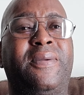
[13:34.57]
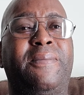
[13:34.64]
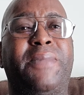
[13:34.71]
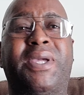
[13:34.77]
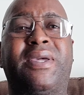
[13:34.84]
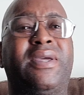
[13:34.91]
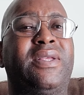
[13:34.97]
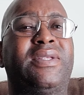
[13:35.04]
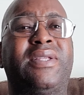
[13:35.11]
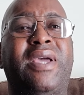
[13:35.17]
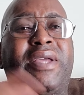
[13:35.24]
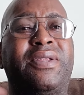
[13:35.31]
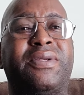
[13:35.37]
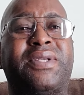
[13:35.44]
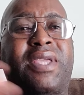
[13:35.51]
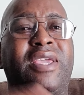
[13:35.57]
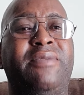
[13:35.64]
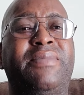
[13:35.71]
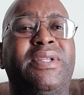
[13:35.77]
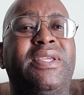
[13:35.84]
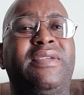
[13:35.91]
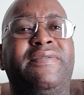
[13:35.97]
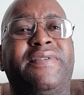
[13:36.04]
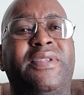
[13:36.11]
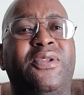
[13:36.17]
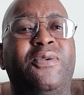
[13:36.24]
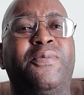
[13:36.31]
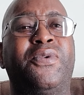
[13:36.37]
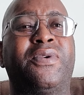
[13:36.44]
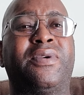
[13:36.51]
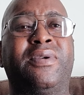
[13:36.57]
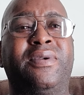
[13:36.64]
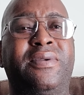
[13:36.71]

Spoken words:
Because I just can't believe it no more.